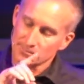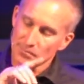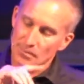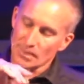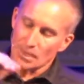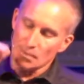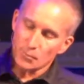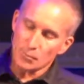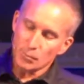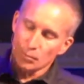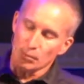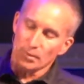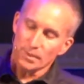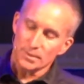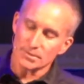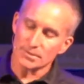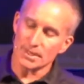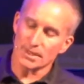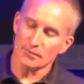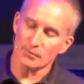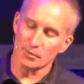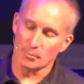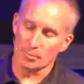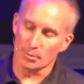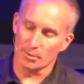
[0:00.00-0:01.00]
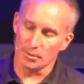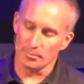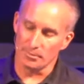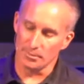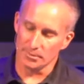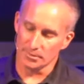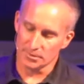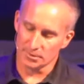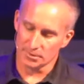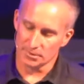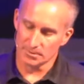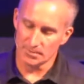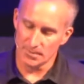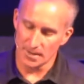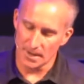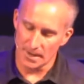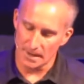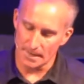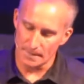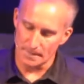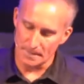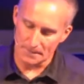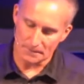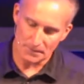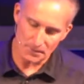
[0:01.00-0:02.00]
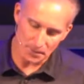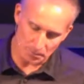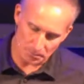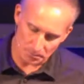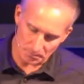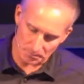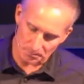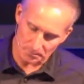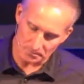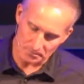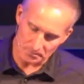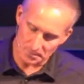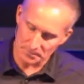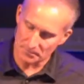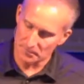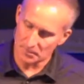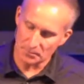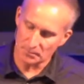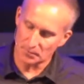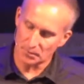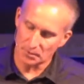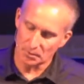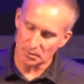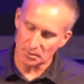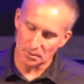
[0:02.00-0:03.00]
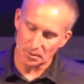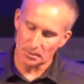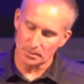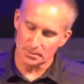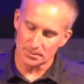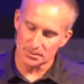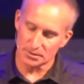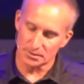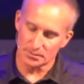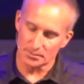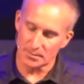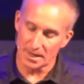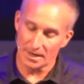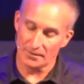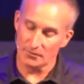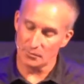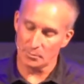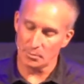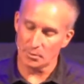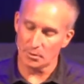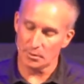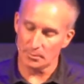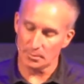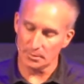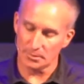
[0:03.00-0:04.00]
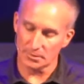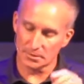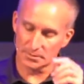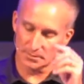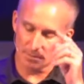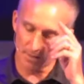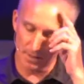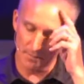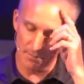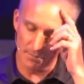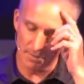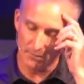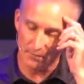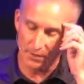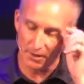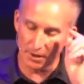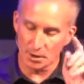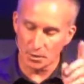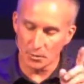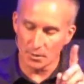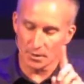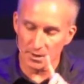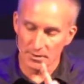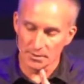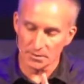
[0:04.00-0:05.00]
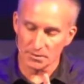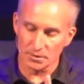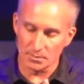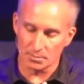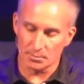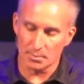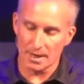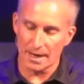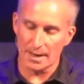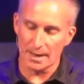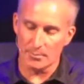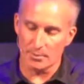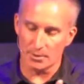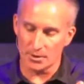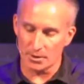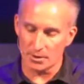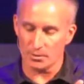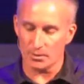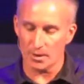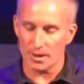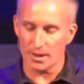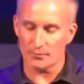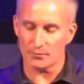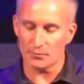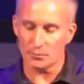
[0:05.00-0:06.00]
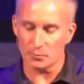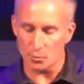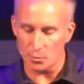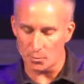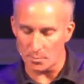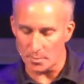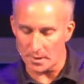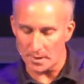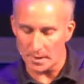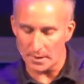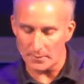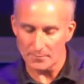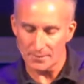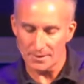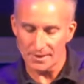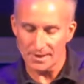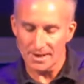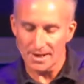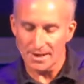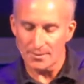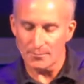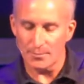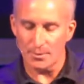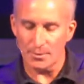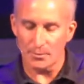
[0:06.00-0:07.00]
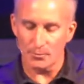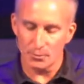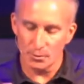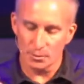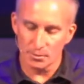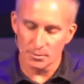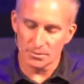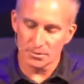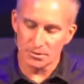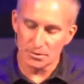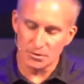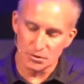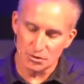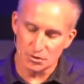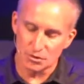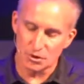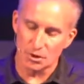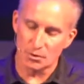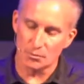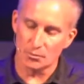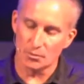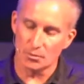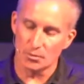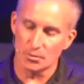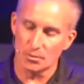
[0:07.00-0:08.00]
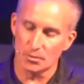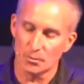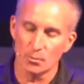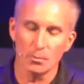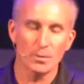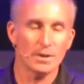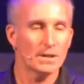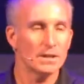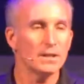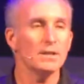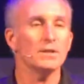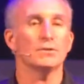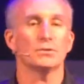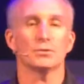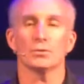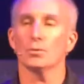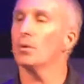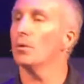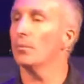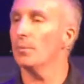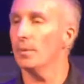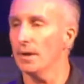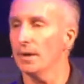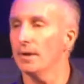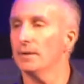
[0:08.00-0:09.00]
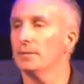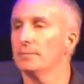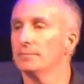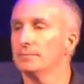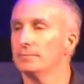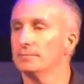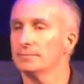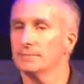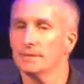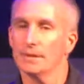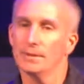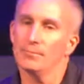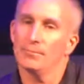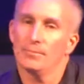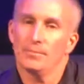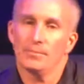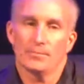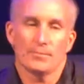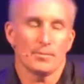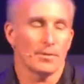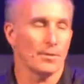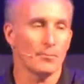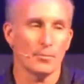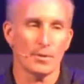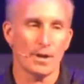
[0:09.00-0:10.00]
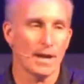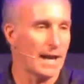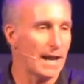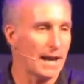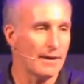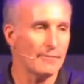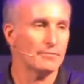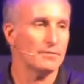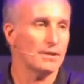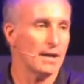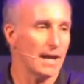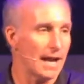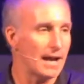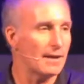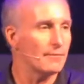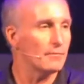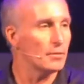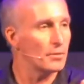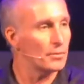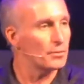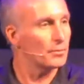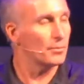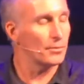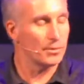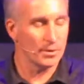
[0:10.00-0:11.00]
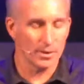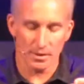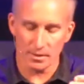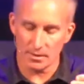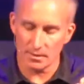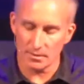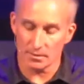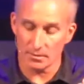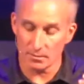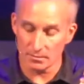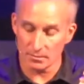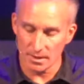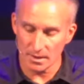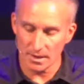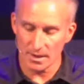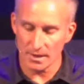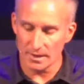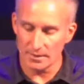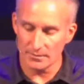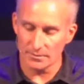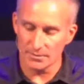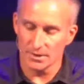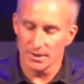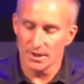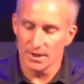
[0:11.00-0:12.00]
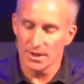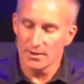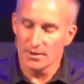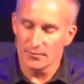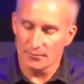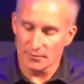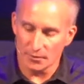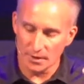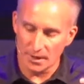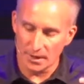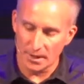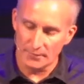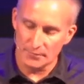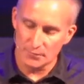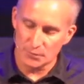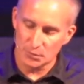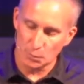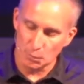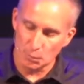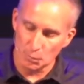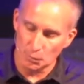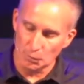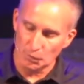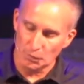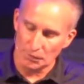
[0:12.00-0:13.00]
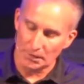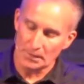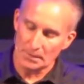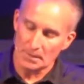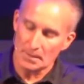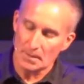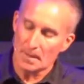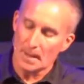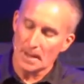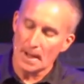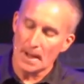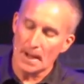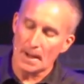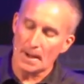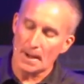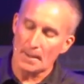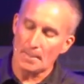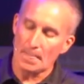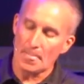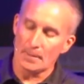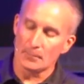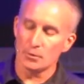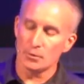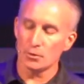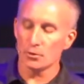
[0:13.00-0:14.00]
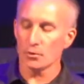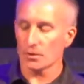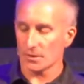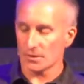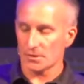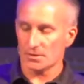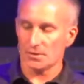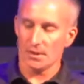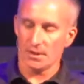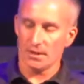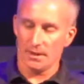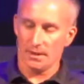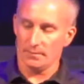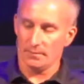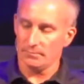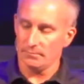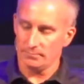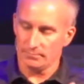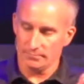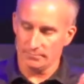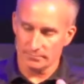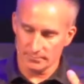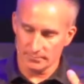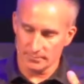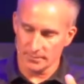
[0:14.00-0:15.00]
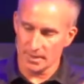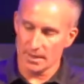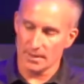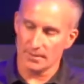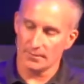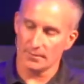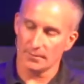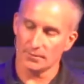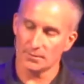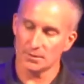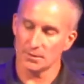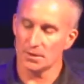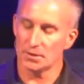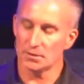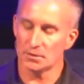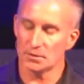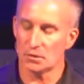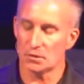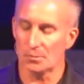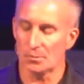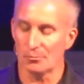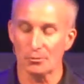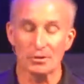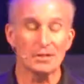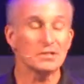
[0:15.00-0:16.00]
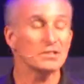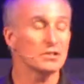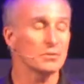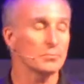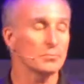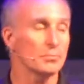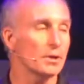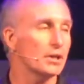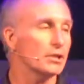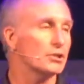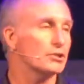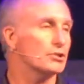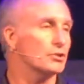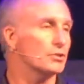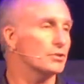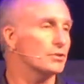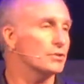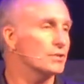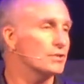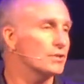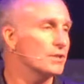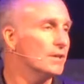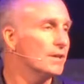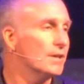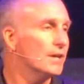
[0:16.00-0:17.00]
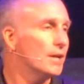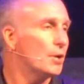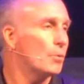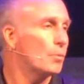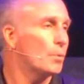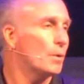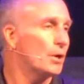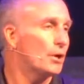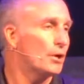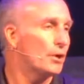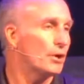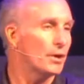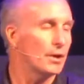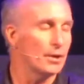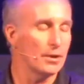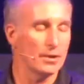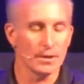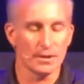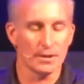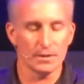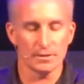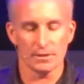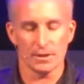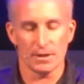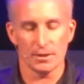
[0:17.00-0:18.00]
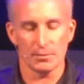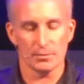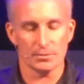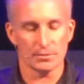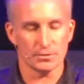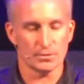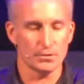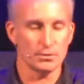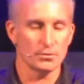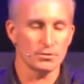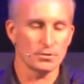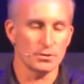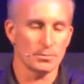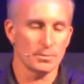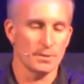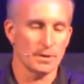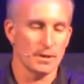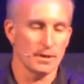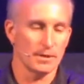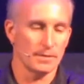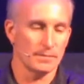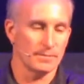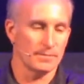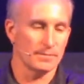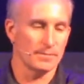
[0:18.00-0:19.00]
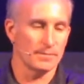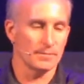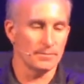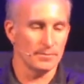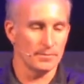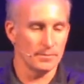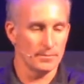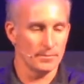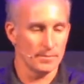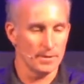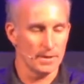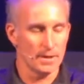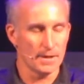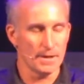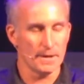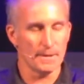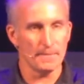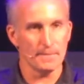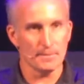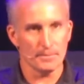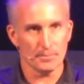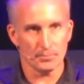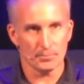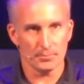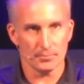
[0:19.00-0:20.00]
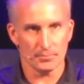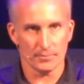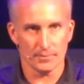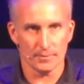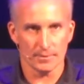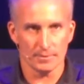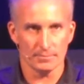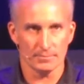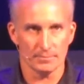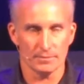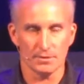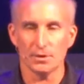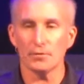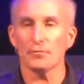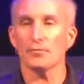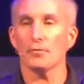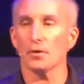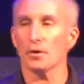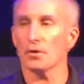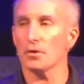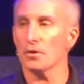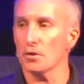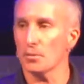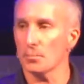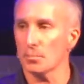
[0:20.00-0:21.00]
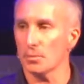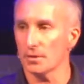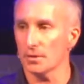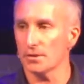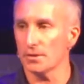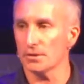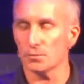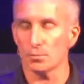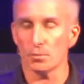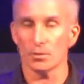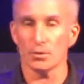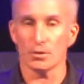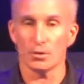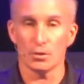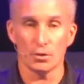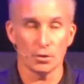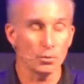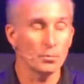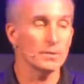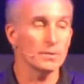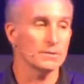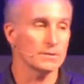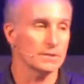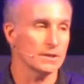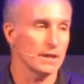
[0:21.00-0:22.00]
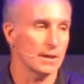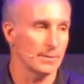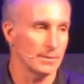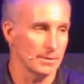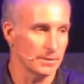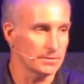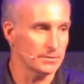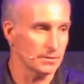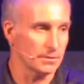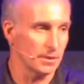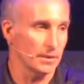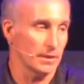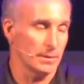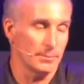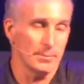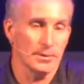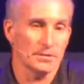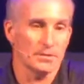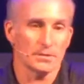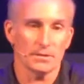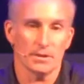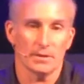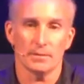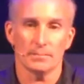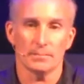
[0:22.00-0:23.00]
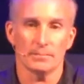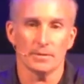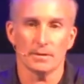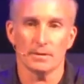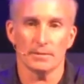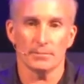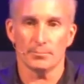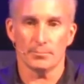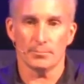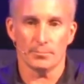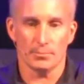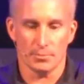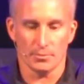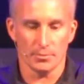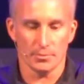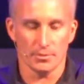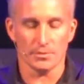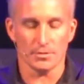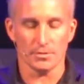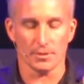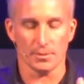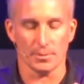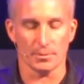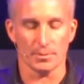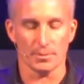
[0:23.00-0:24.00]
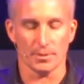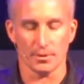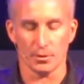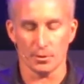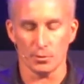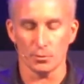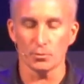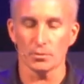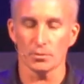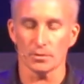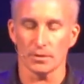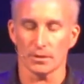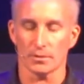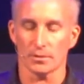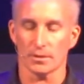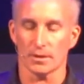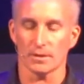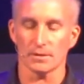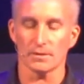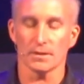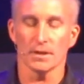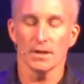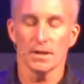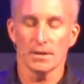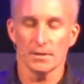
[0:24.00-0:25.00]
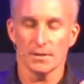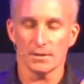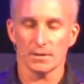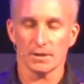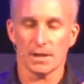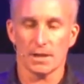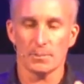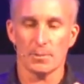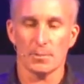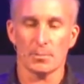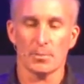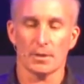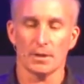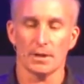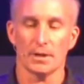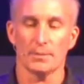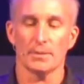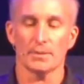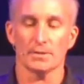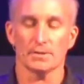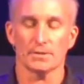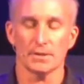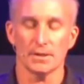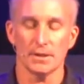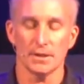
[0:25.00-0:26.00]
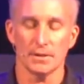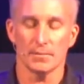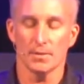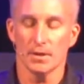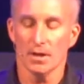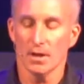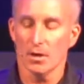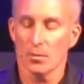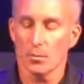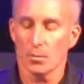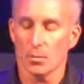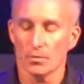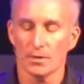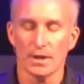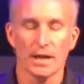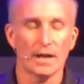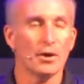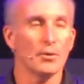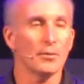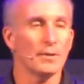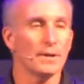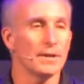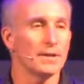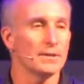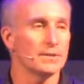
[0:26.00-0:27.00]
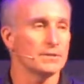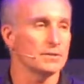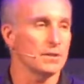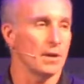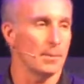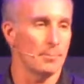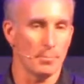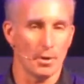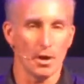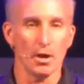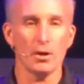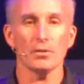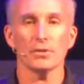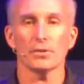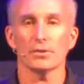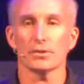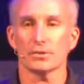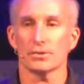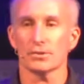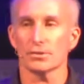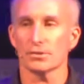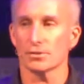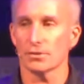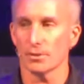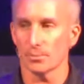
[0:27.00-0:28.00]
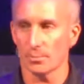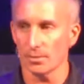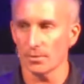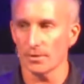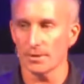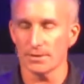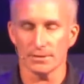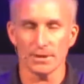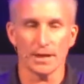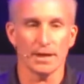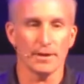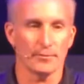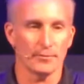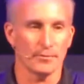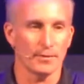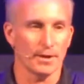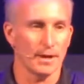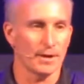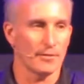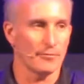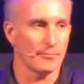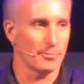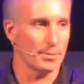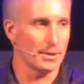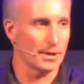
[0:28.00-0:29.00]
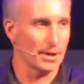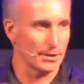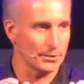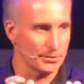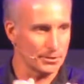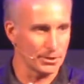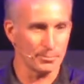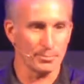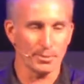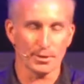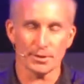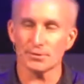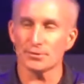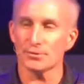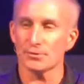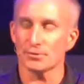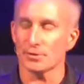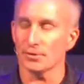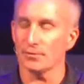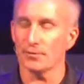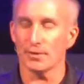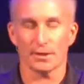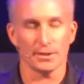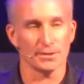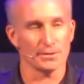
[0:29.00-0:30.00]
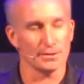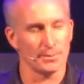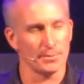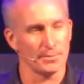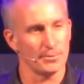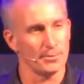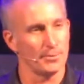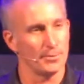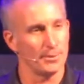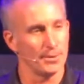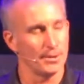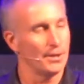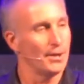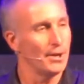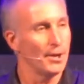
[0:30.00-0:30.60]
Rules have a purpose. Um, if you don't, even if you don't agree with some, they have a purpose. Um, if they go against the Bible, you don't have to obey. But rules in general, we need to obey. Okay, but we have to have authority in our lives for life to work. Um, New York City, okay, I've seen some recent pictures where uh, it was used to be um, defund the police. Well, the new ones came out. This is on MSN. I'm not pulling this up. I'm not Googling things. This came up on MSN. Well, now it's abolish the police. I have, I have, I took pictures of it because I'm going,